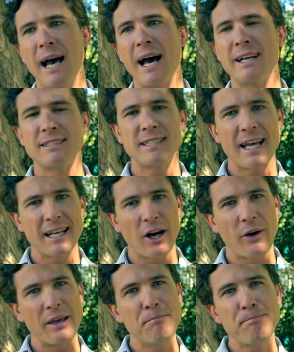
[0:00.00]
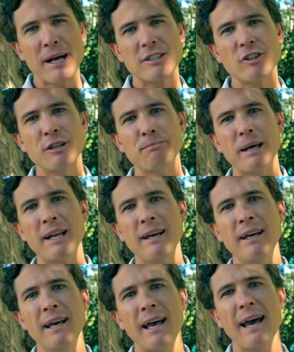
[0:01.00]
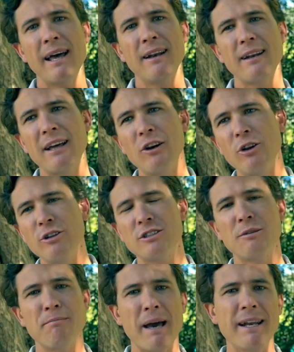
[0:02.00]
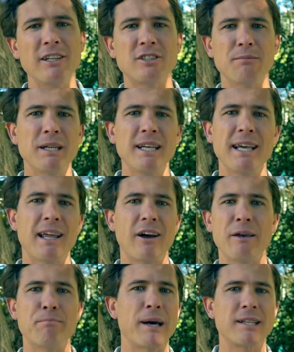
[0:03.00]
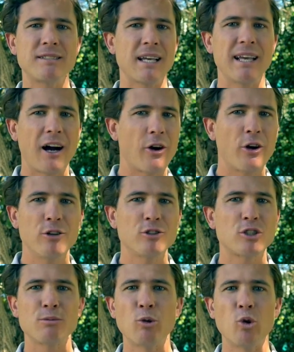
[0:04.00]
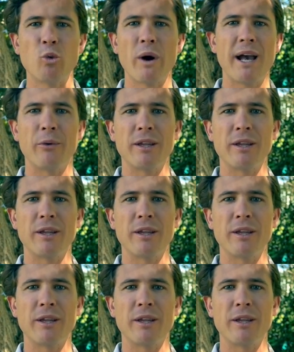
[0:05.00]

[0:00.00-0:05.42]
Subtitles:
understand our impact on it better and learn to manage and mitigate our impacts in our own small way,